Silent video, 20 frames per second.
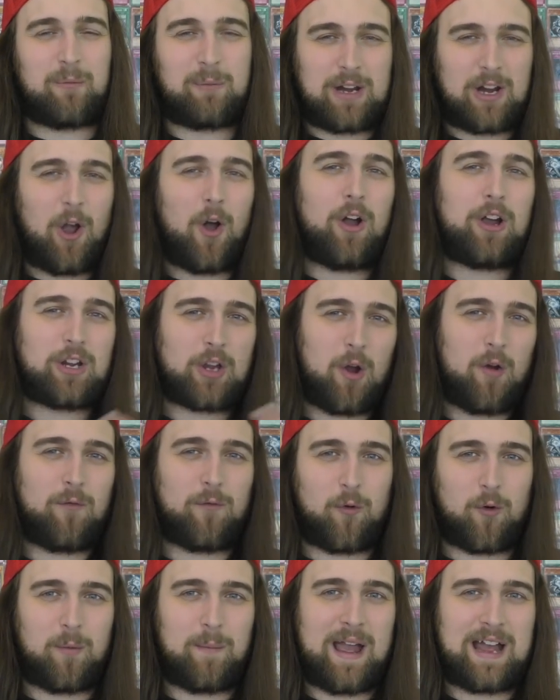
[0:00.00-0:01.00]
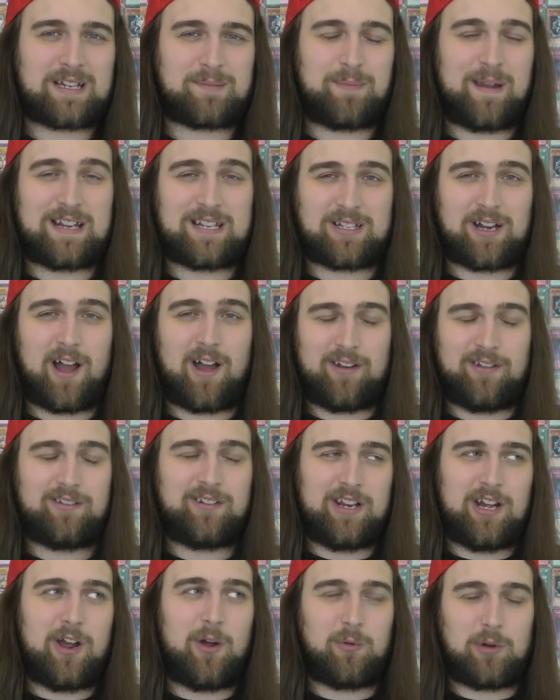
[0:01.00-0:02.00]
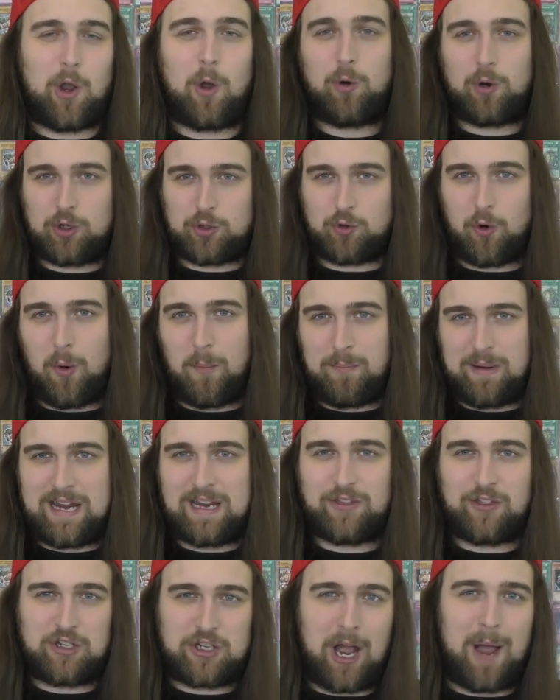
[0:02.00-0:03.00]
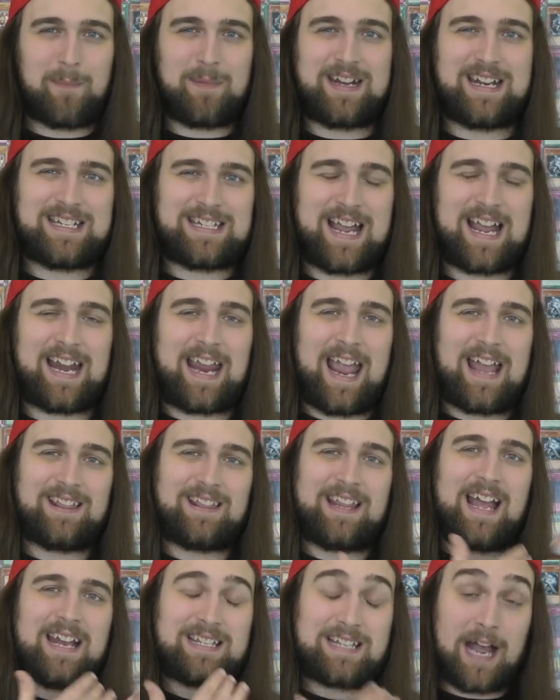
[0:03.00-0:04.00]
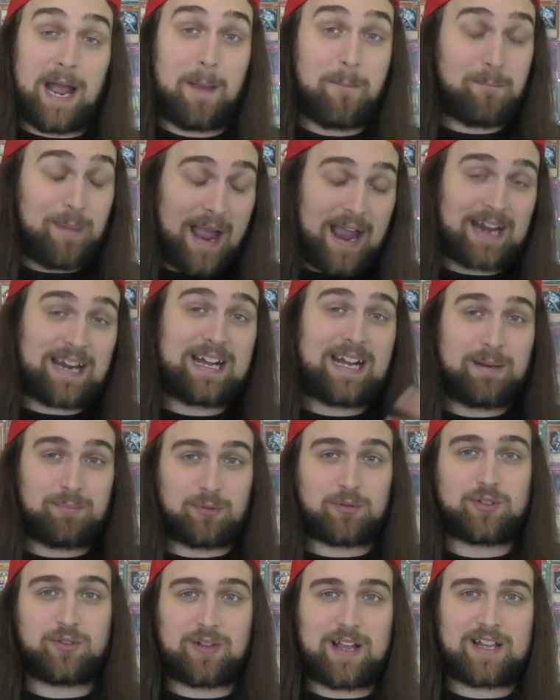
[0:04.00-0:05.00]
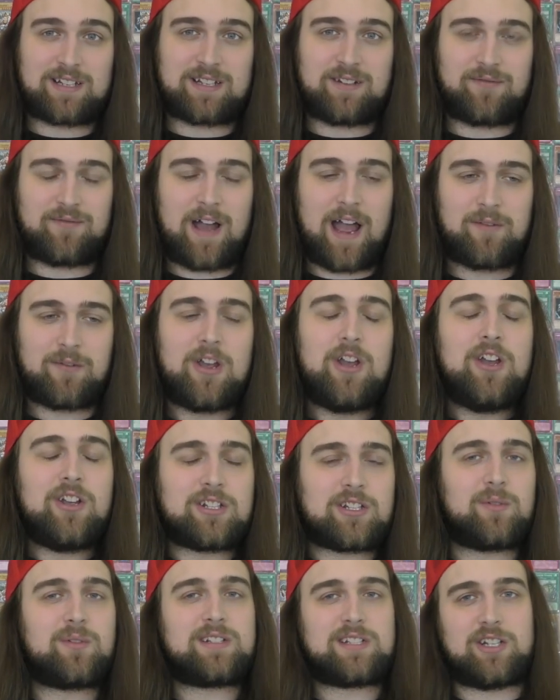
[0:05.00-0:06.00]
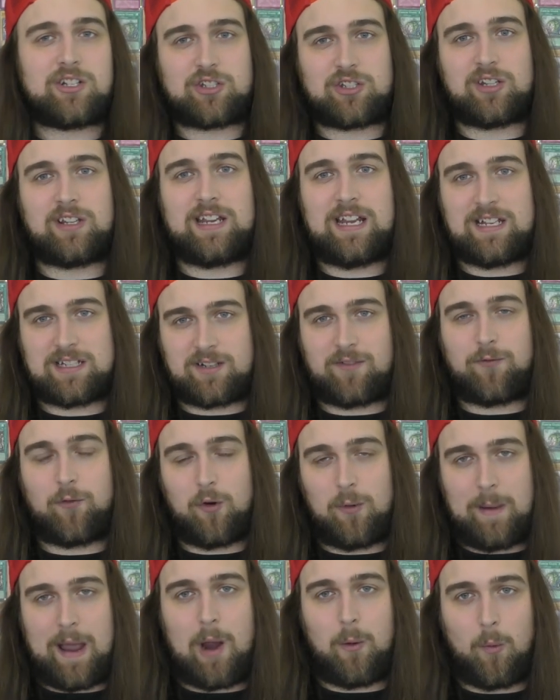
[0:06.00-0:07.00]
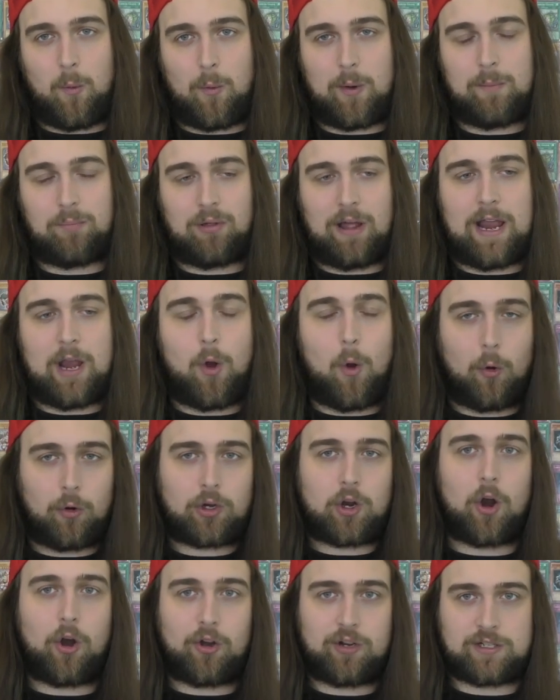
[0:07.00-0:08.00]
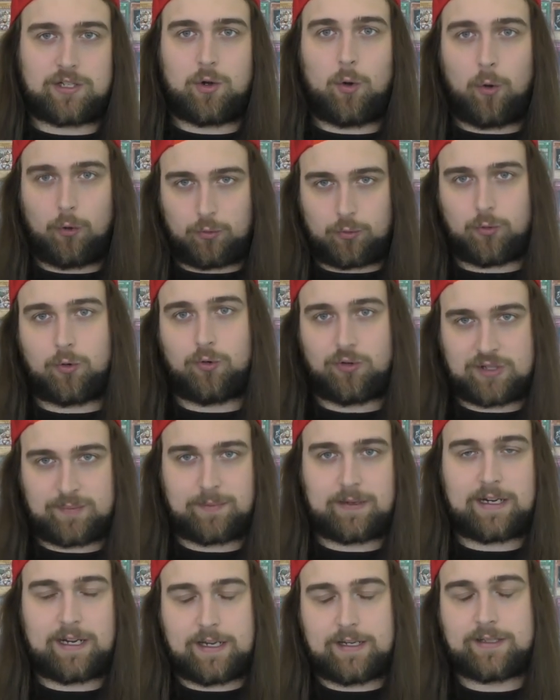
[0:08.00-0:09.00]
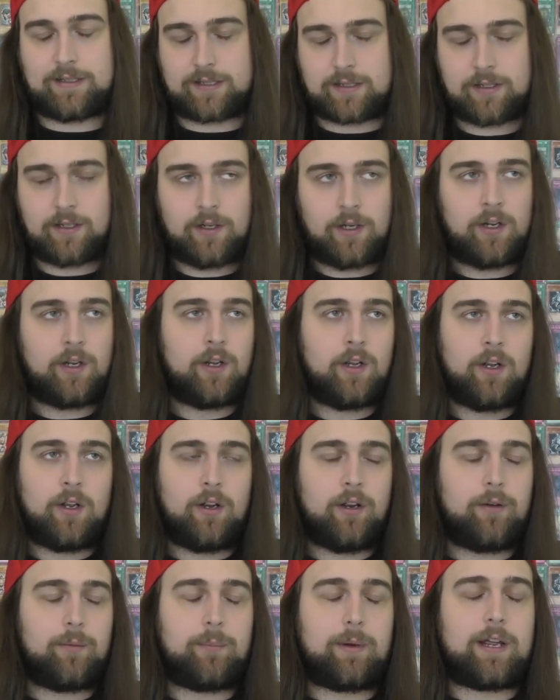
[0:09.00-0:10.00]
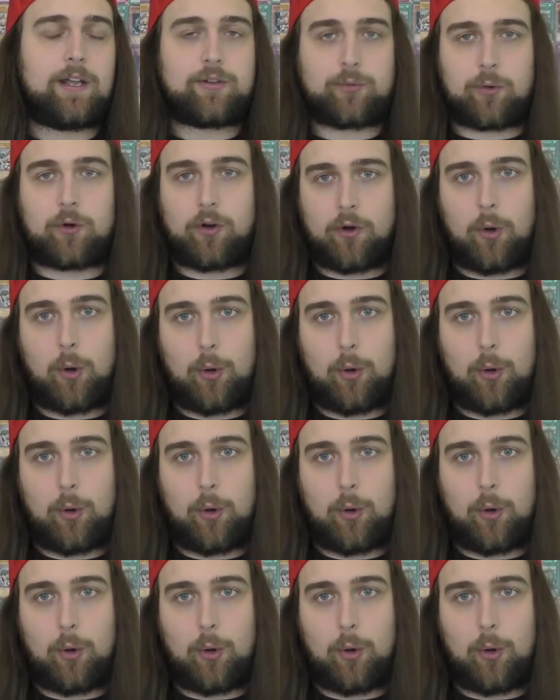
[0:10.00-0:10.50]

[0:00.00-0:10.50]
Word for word: and we call it GOAT format based on, you know, GOAT control being the dominant deck at that time, back in April 2005. So essentially, it's a format where we play old cards and old rules because because we're